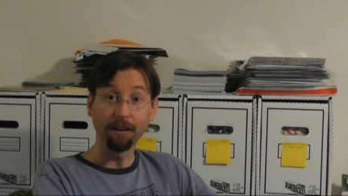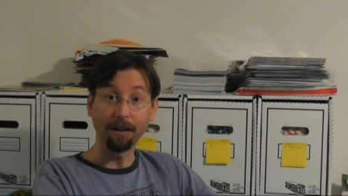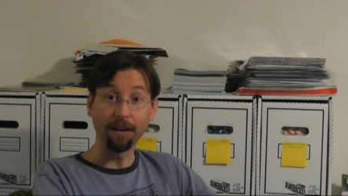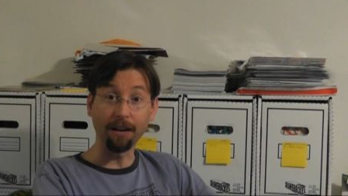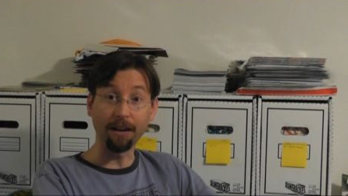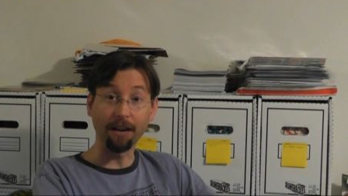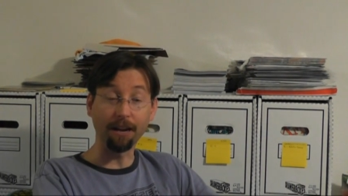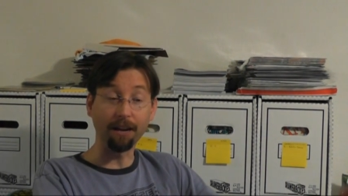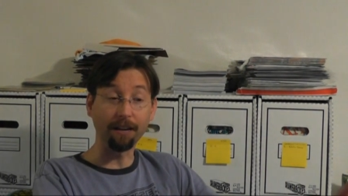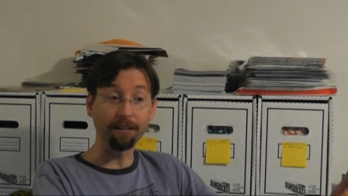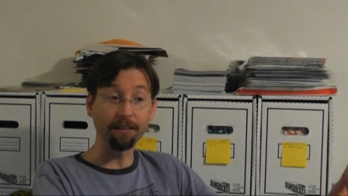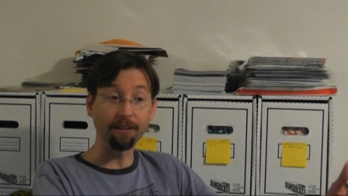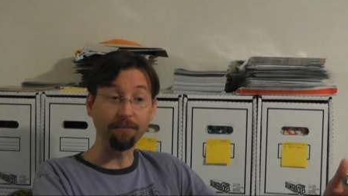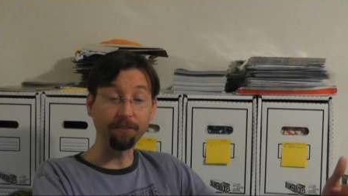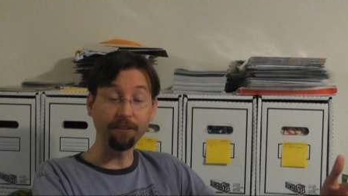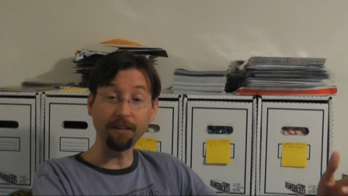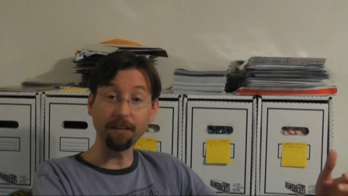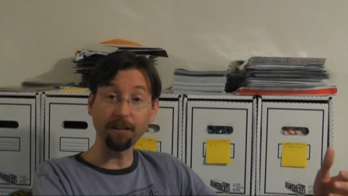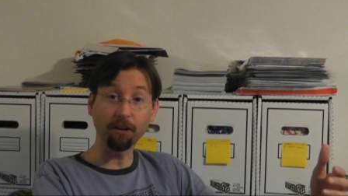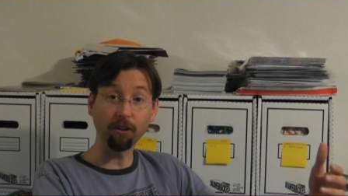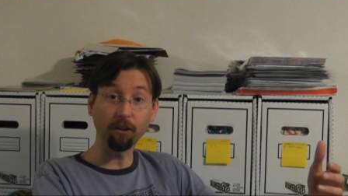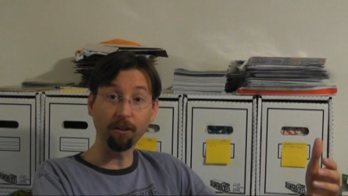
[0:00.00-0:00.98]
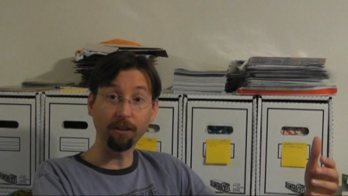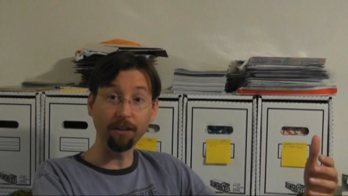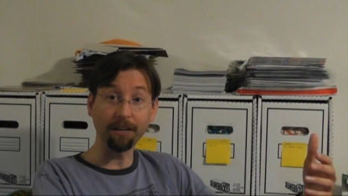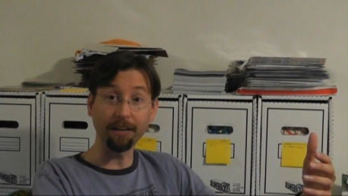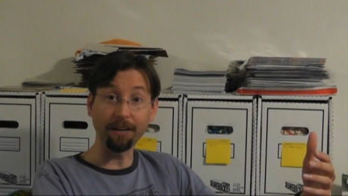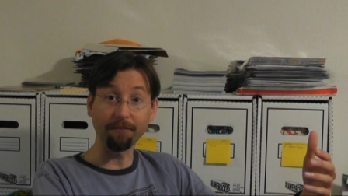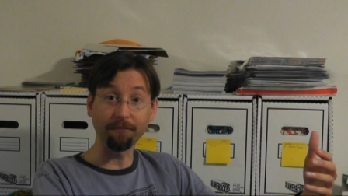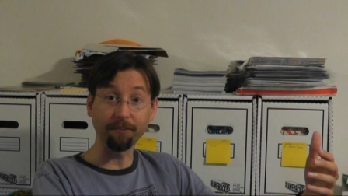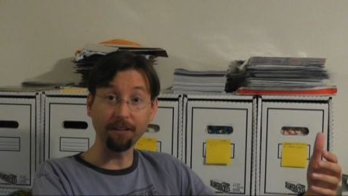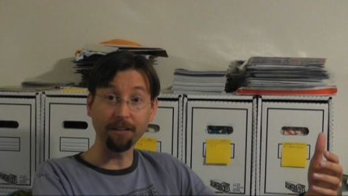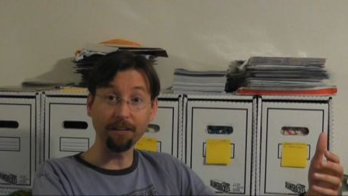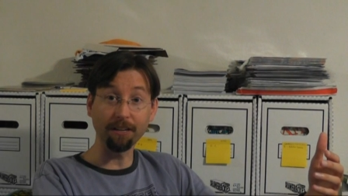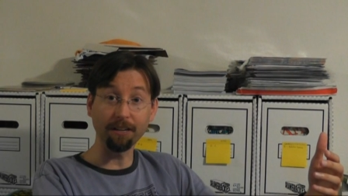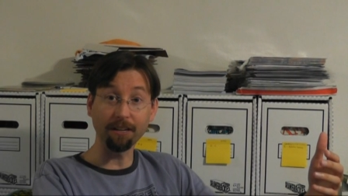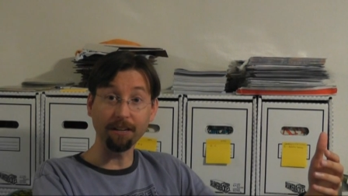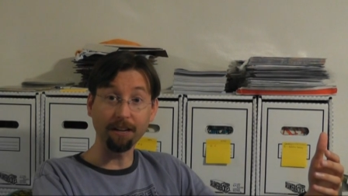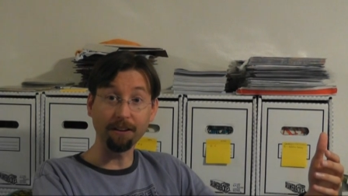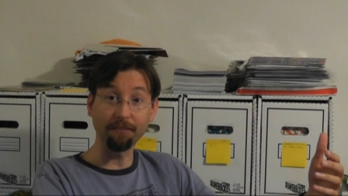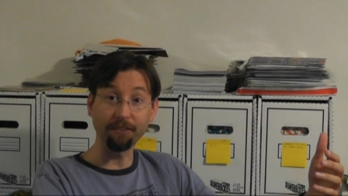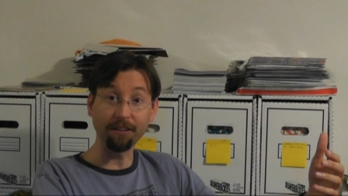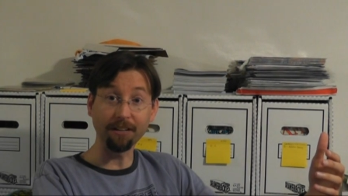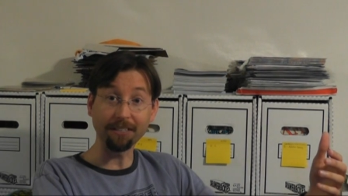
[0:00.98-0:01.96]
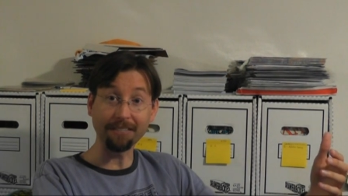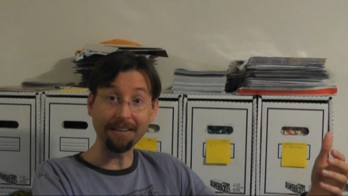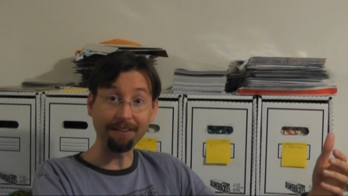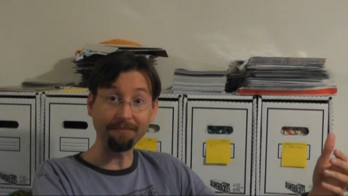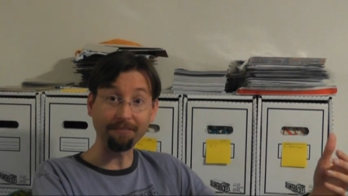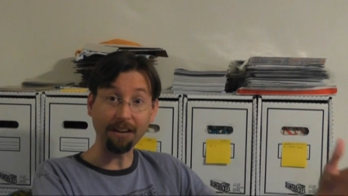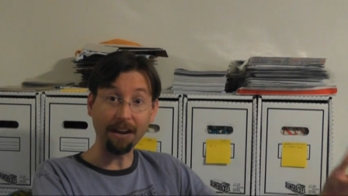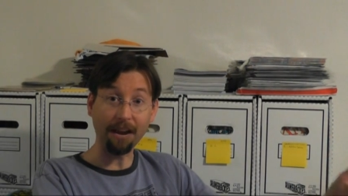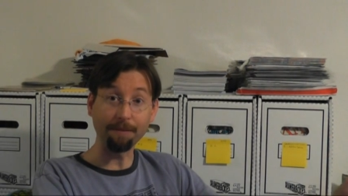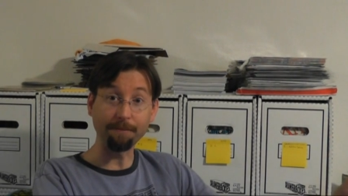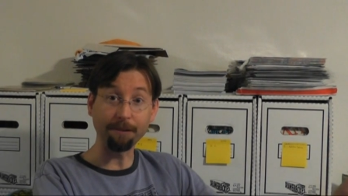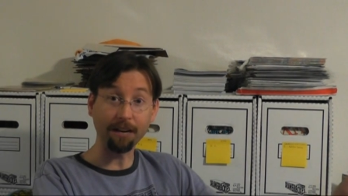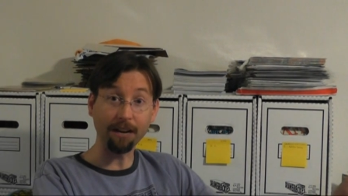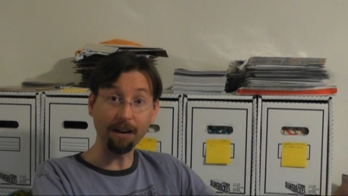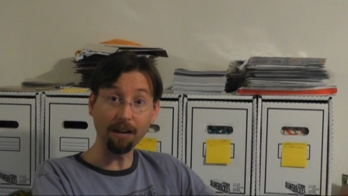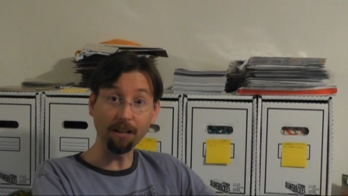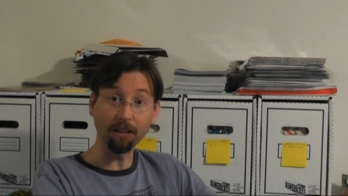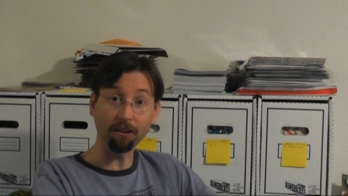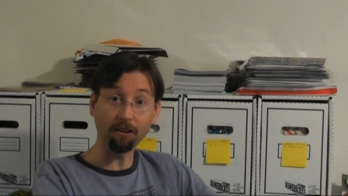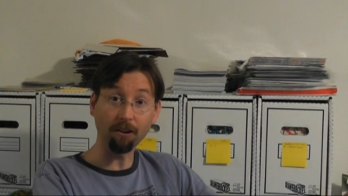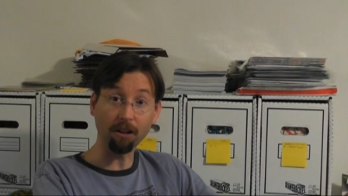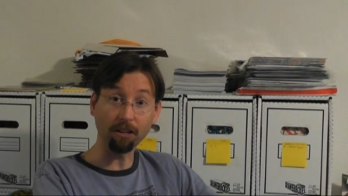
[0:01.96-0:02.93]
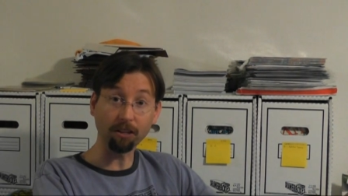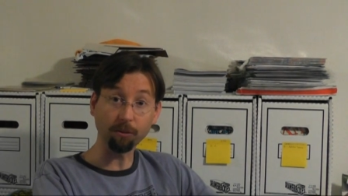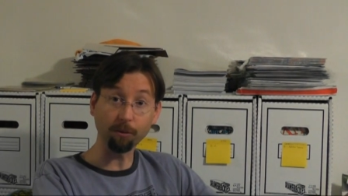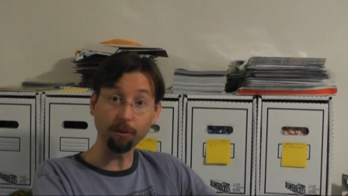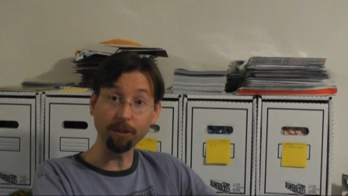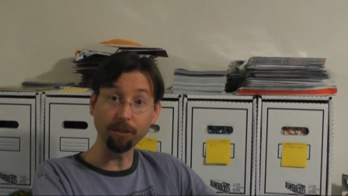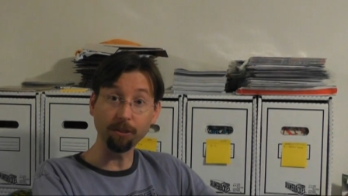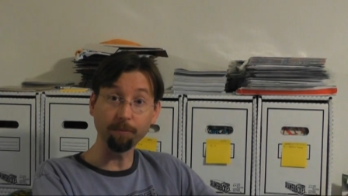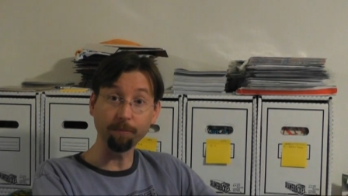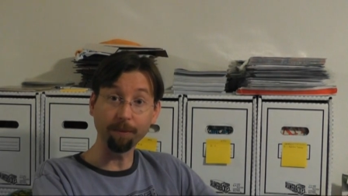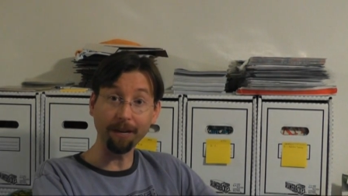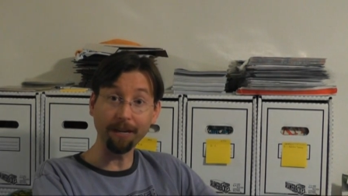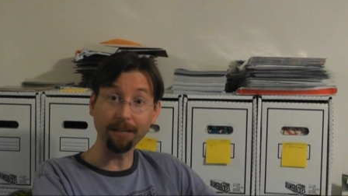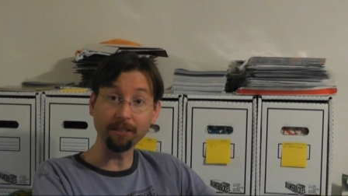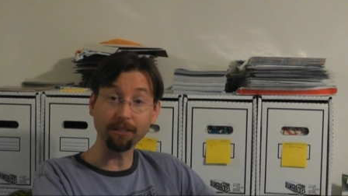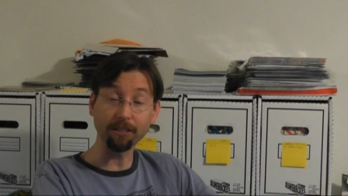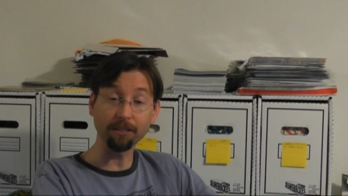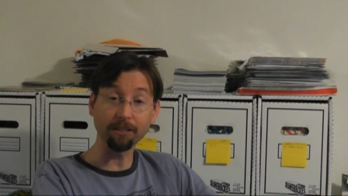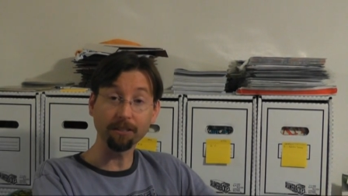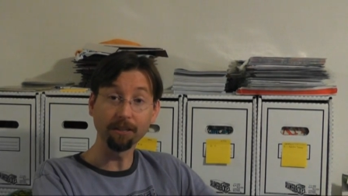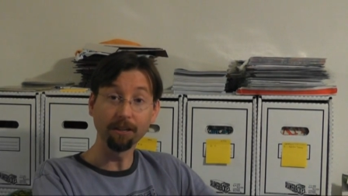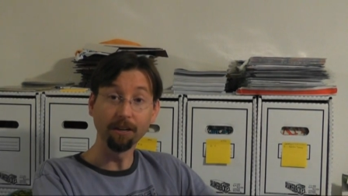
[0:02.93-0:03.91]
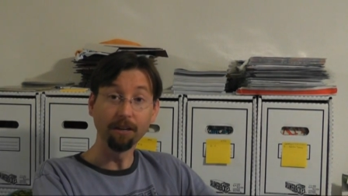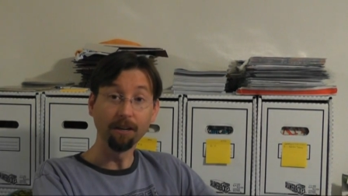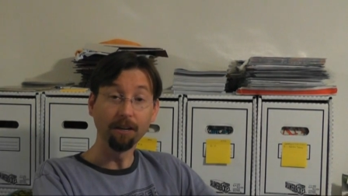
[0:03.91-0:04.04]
and if he can only if he if he doesn't have time to color all 22 pages,